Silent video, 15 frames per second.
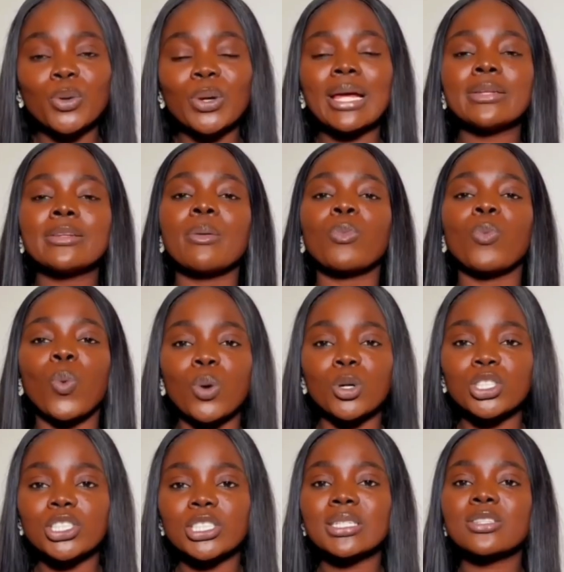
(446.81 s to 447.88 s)
let them
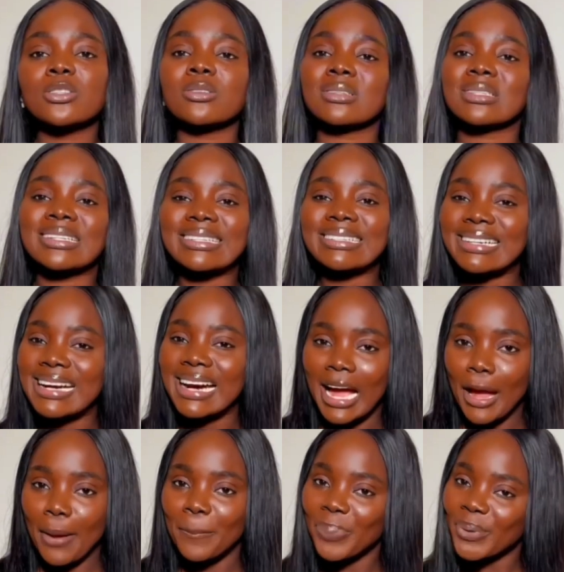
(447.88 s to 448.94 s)
watch,
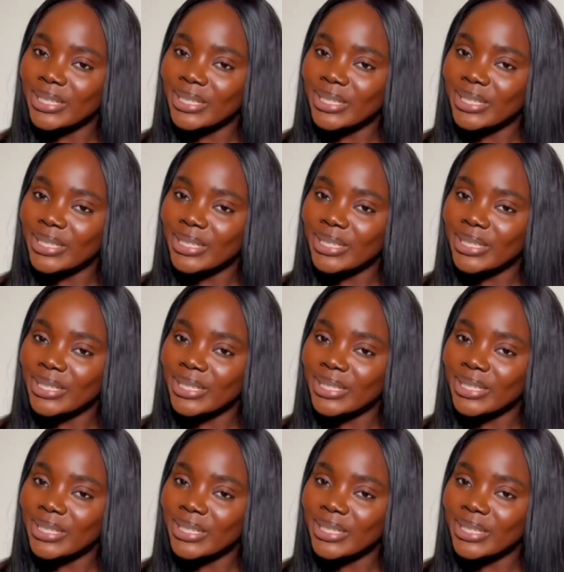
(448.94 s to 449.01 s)
subscribe.